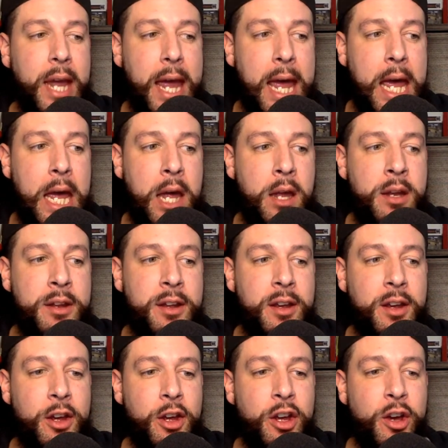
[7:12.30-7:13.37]
and
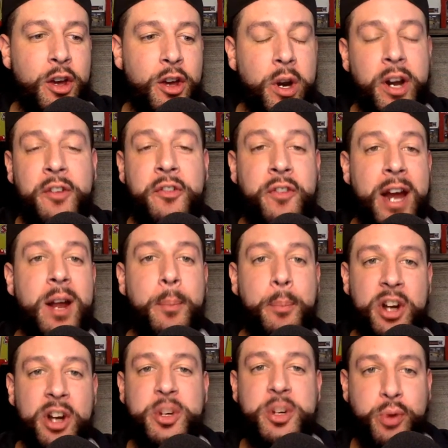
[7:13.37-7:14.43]
we're going to find a
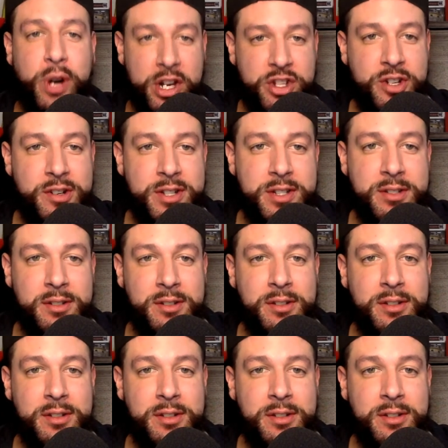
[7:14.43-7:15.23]
bunch of pressures,